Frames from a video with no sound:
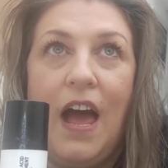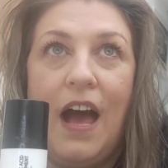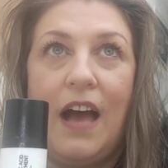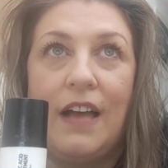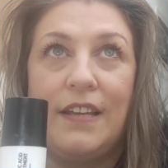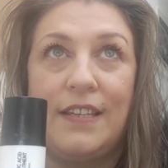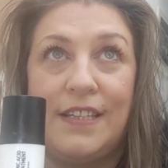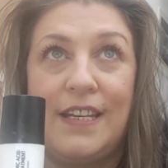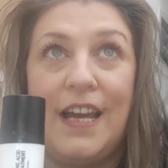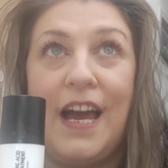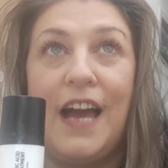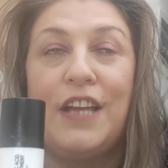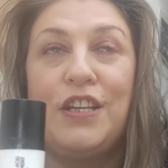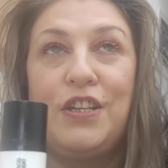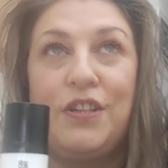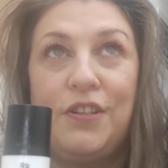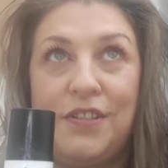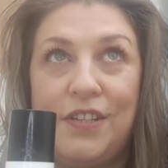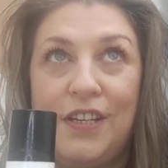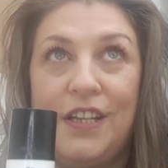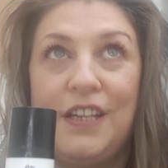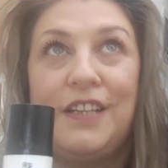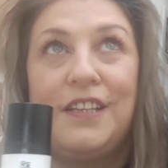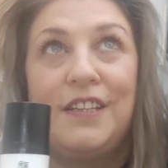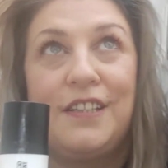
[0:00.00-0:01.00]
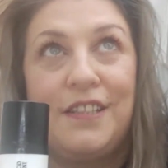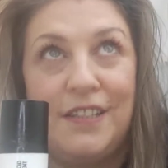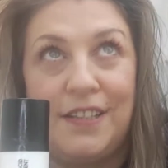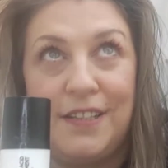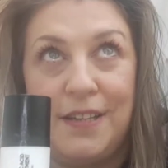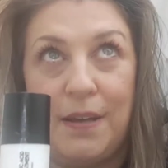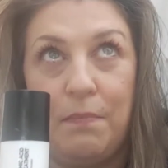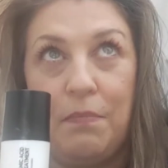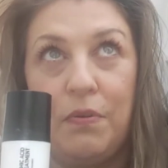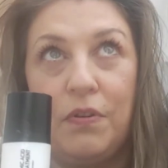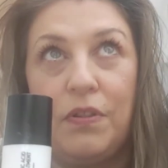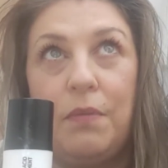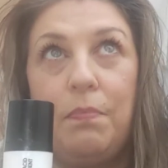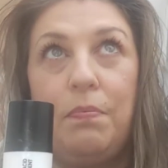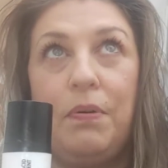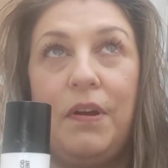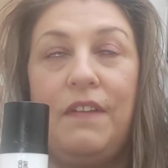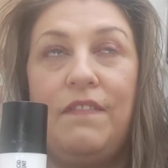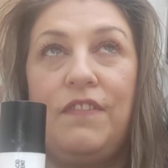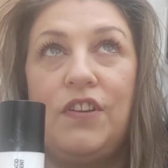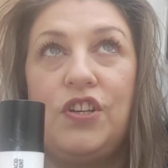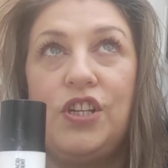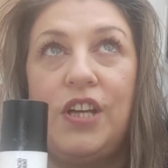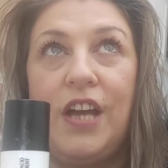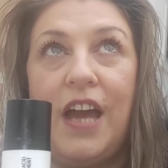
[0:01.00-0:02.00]
I started using it in December of the
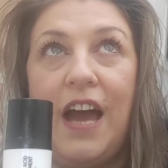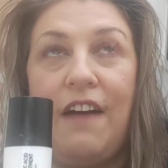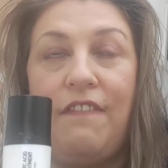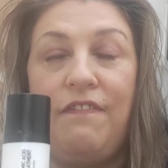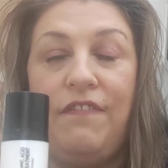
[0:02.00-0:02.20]
previous year.